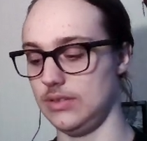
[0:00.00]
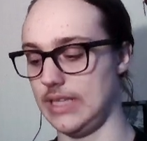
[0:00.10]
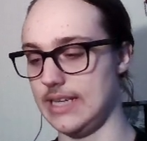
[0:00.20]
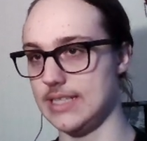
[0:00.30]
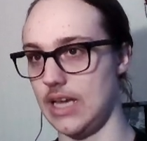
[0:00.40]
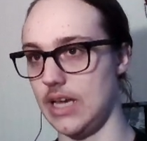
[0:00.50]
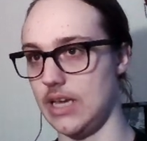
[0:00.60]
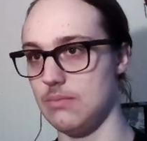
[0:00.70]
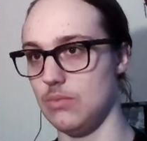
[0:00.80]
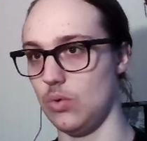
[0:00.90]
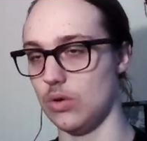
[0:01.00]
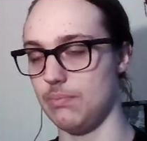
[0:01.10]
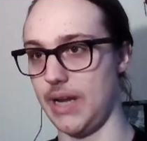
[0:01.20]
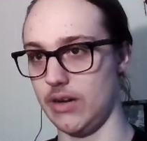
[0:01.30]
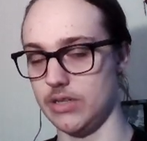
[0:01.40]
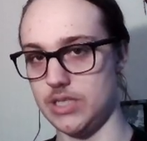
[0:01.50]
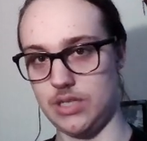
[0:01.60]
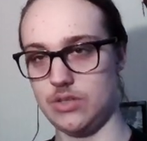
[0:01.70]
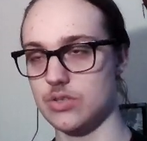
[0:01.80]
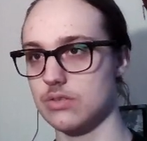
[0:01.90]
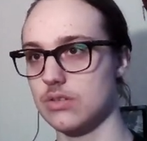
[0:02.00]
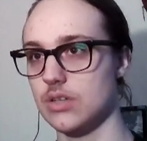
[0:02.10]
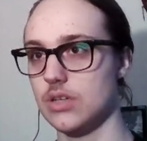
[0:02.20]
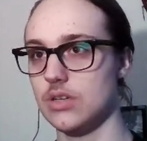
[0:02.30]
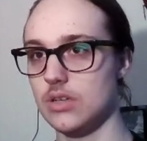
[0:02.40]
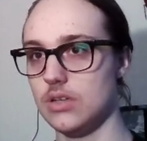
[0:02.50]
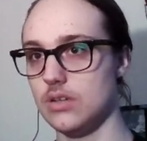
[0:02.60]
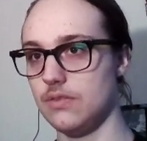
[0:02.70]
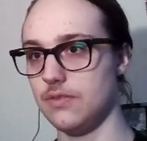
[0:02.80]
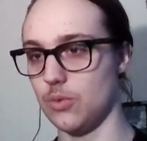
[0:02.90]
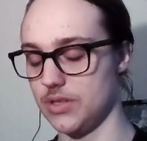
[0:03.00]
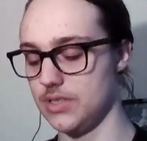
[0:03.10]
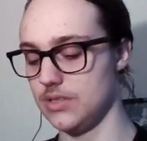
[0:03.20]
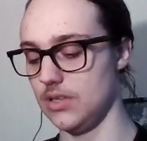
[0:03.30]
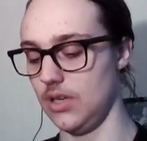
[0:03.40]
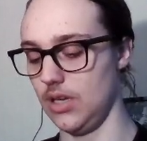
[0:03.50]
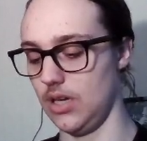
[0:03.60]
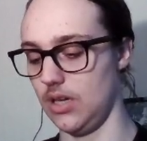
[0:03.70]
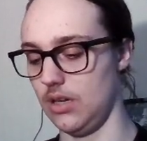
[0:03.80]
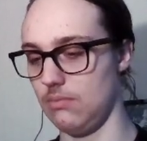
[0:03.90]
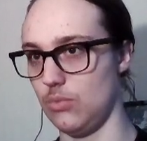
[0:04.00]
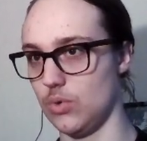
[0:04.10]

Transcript: like, time or parentage force. What